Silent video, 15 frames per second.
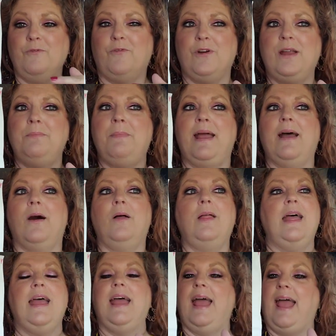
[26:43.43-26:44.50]
friend mail,
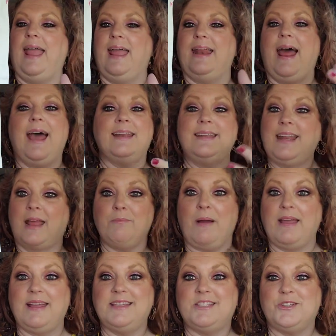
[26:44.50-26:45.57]
and I had to take
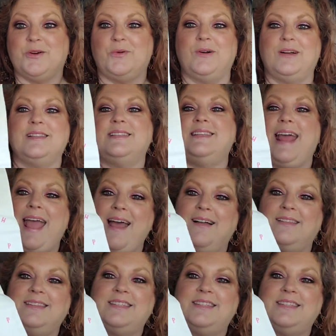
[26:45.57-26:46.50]
my Easter ones down.